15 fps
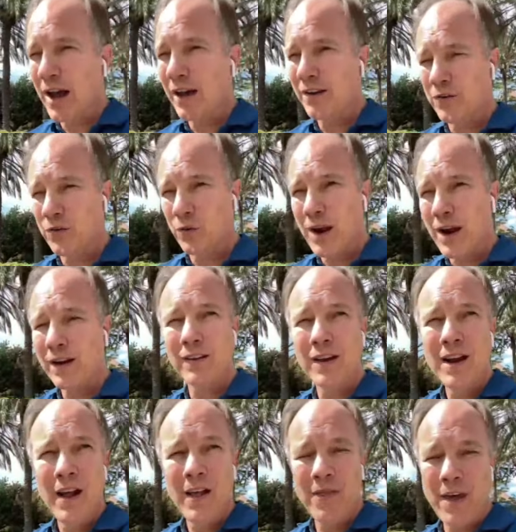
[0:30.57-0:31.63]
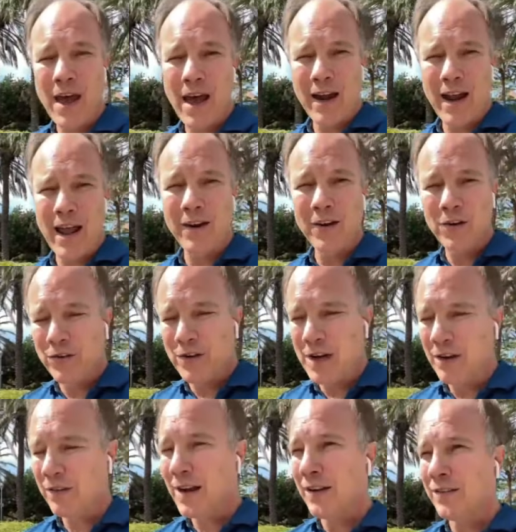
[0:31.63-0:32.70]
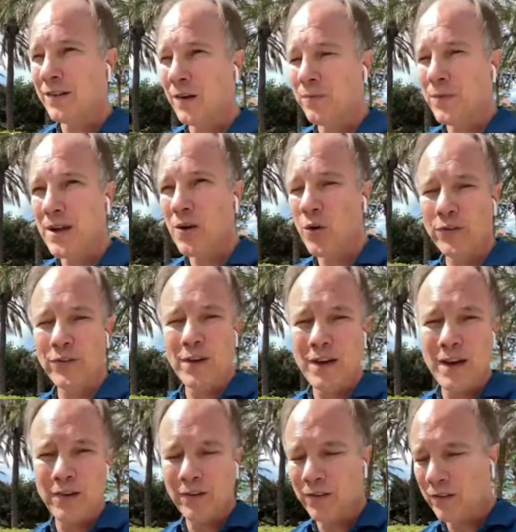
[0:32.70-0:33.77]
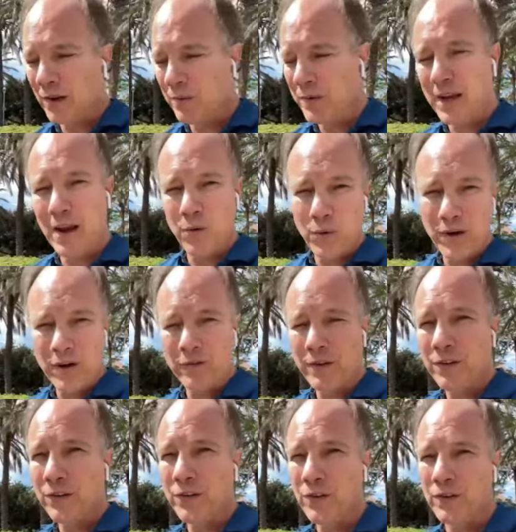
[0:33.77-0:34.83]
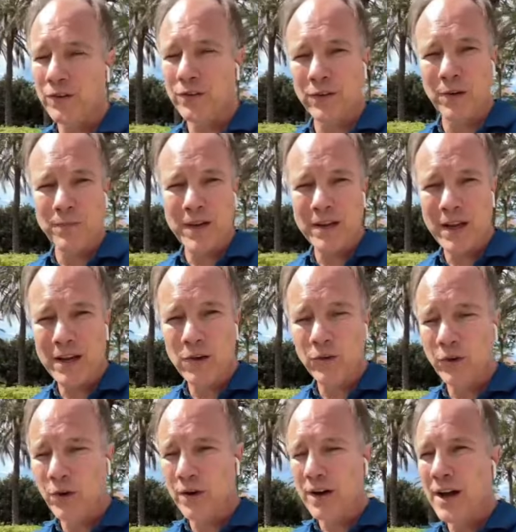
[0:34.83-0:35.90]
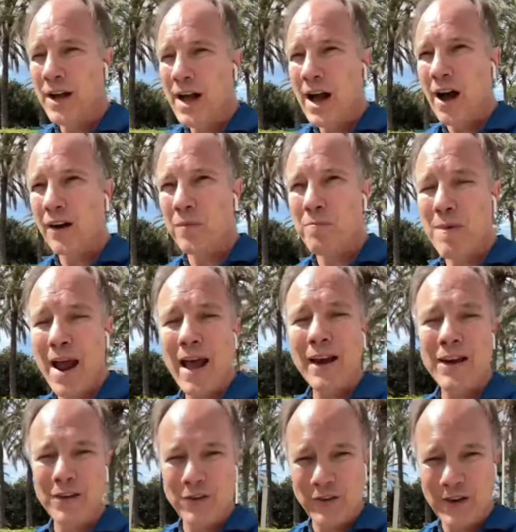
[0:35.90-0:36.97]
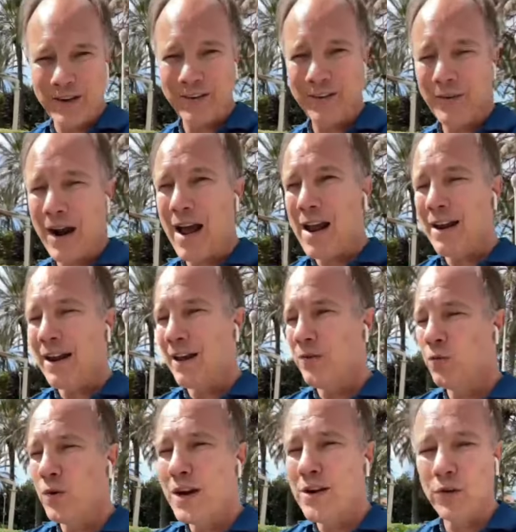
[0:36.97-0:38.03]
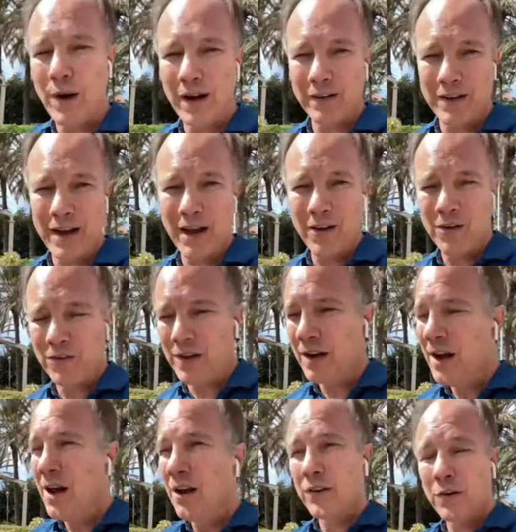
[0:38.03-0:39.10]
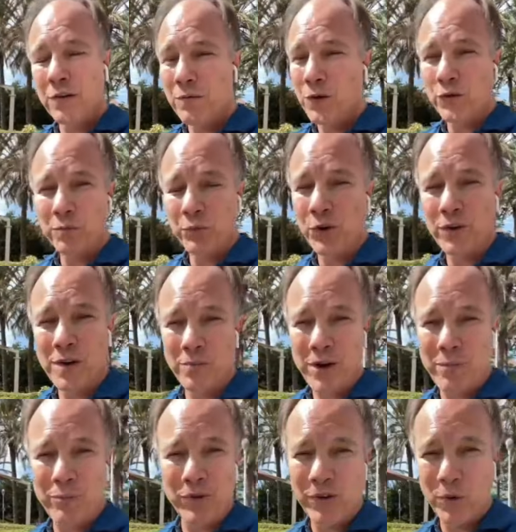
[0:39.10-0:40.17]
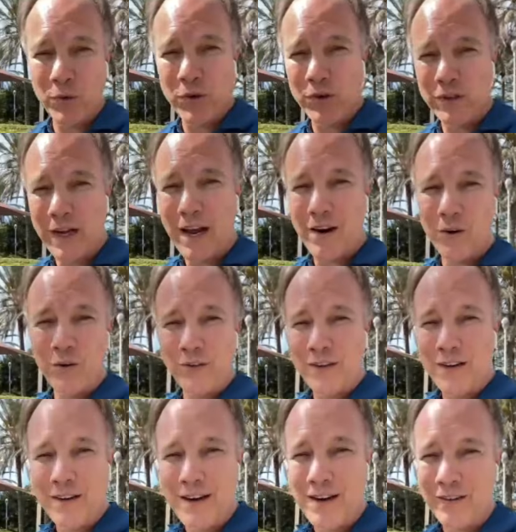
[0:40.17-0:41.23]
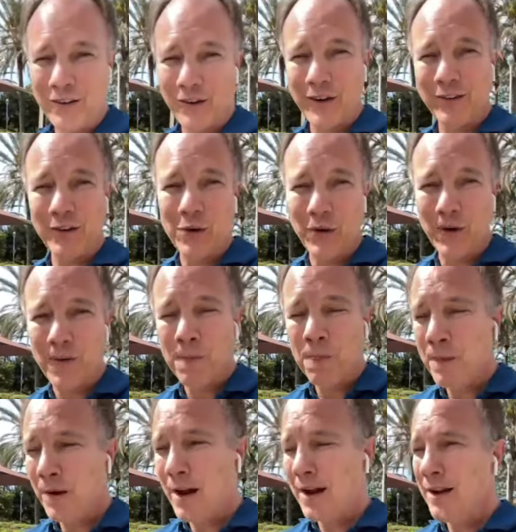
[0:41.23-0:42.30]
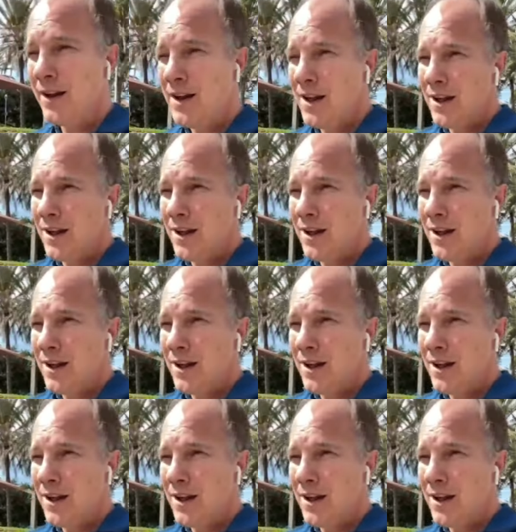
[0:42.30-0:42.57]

how to direct that energy. It's not something OCD isn't something you get rid of. It's certain, something that you learn how to manage it, right? And redirect the energy. Some of the most brilliant people in the world had OCD, so it's cool, right?